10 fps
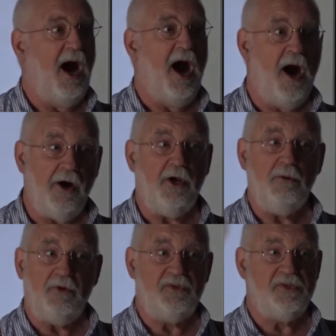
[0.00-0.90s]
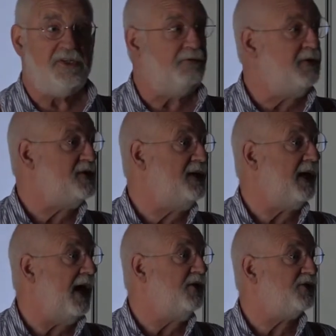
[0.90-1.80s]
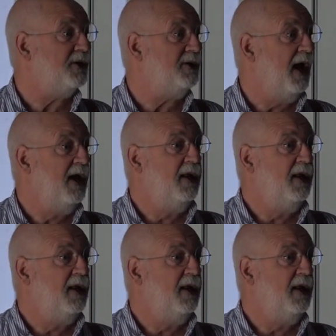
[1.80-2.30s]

arguing with a sophistication